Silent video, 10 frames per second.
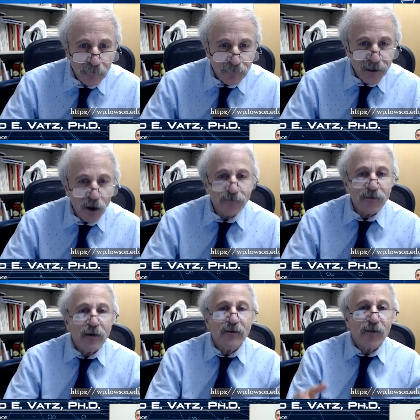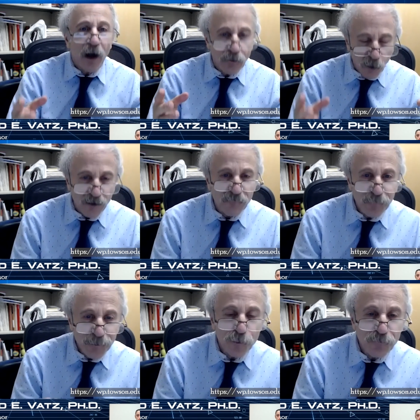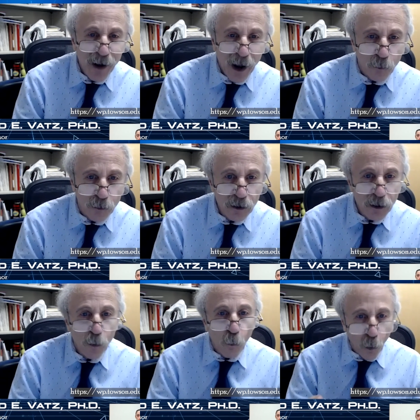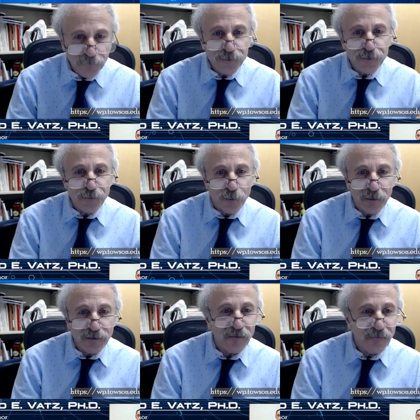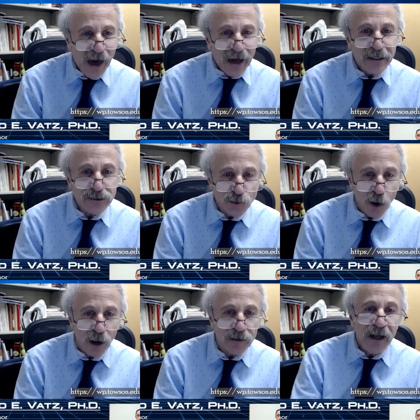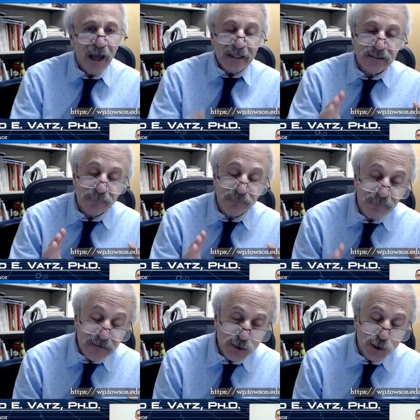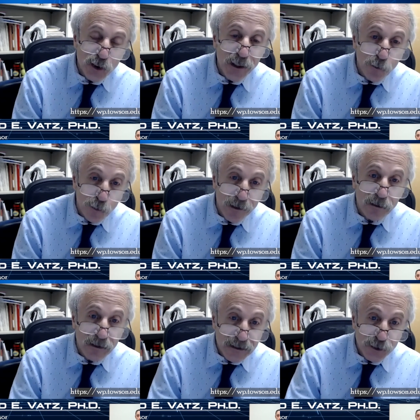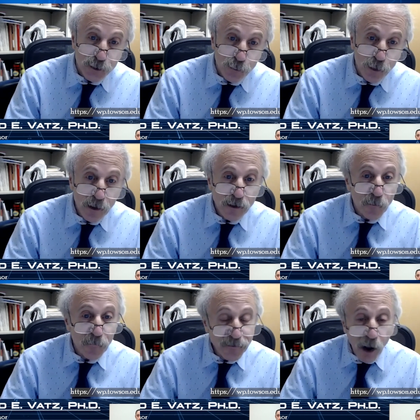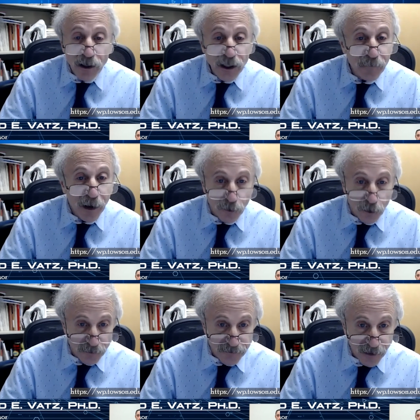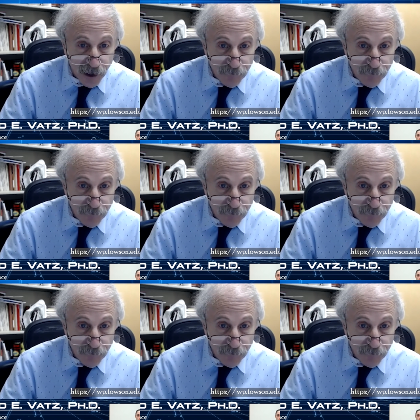Because a lot of people with power want to determine that is not a sufficiently critical issue to be talking about all the time.